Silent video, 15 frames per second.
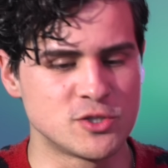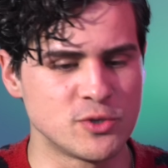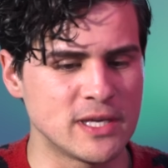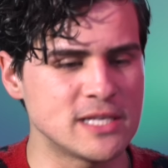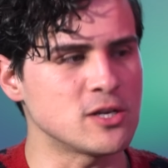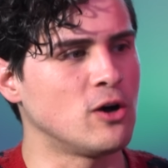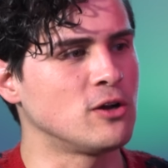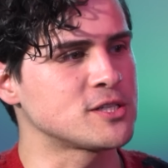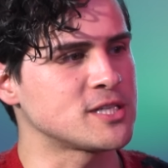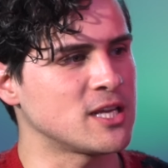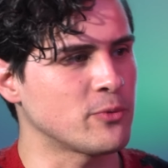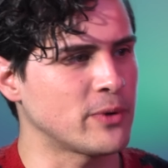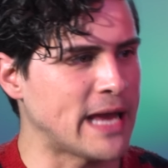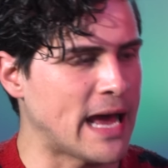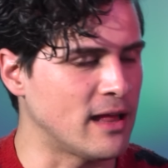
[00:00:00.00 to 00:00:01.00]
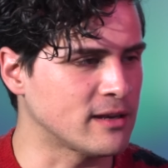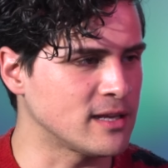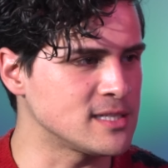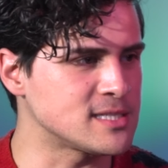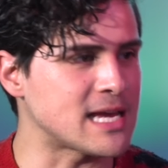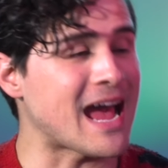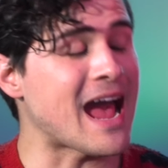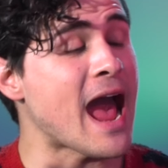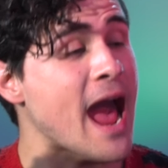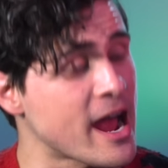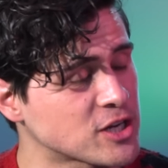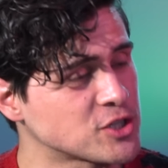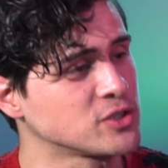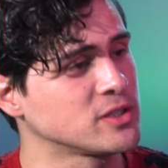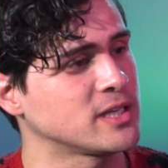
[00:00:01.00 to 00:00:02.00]
Do these alternate realities
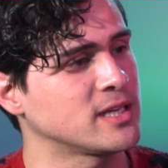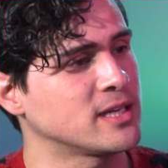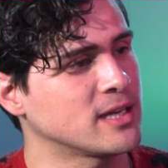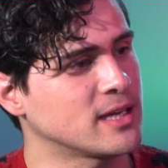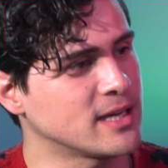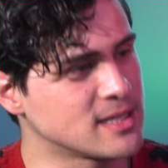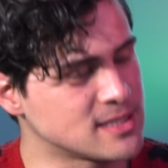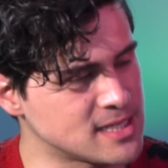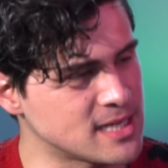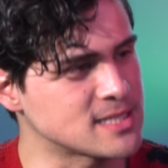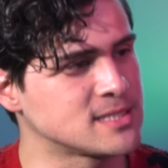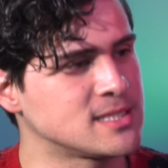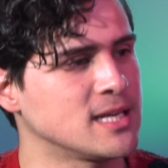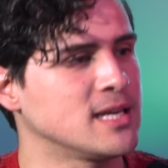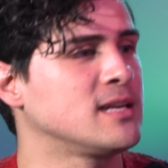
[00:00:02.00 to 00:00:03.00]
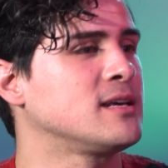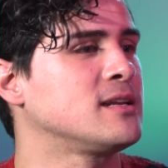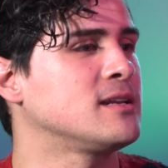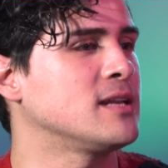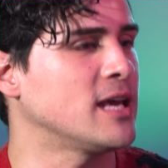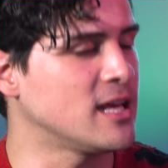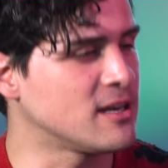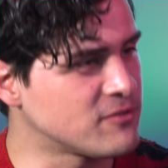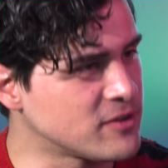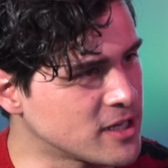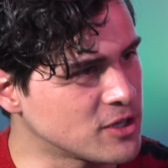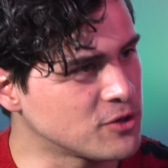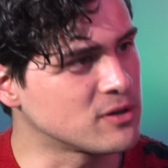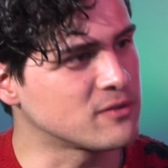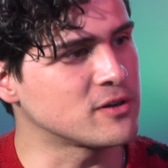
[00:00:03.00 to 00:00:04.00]
actually exist in an
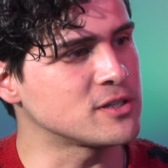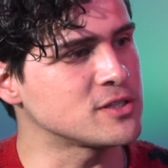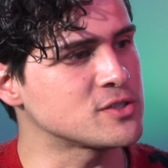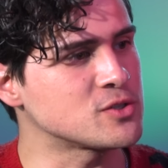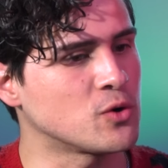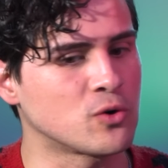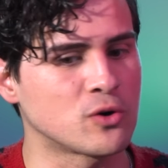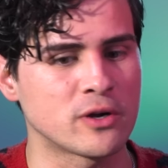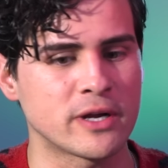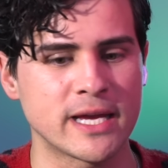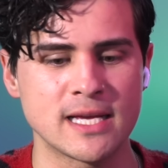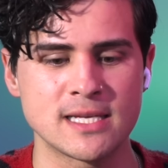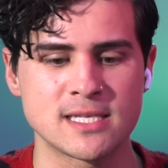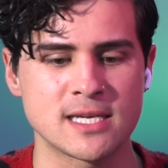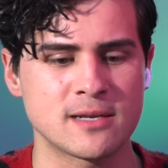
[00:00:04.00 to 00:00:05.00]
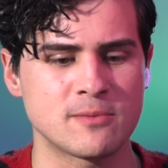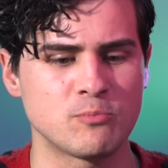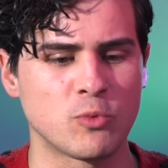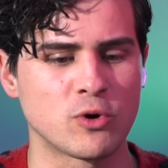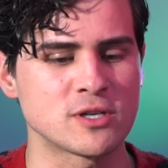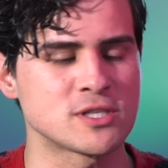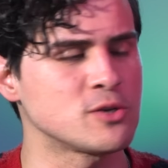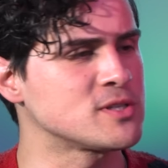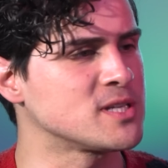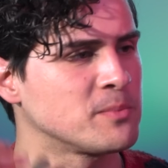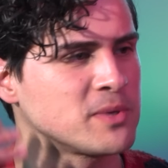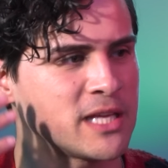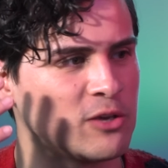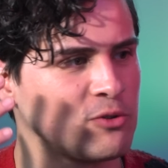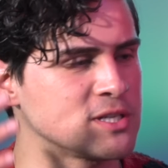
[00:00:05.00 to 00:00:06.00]
infinite universe, or is it more so
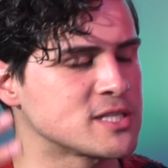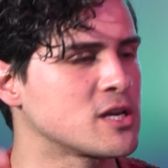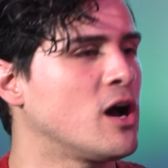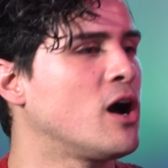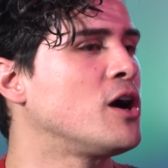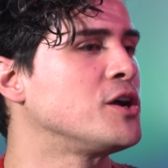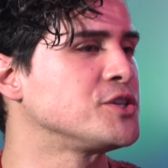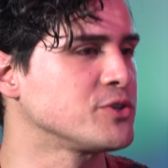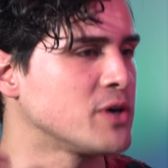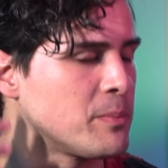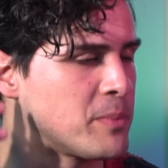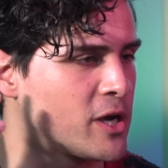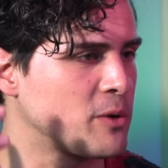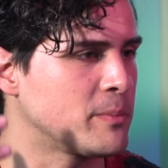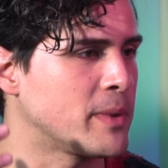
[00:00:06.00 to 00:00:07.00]
something that you just conjure up in your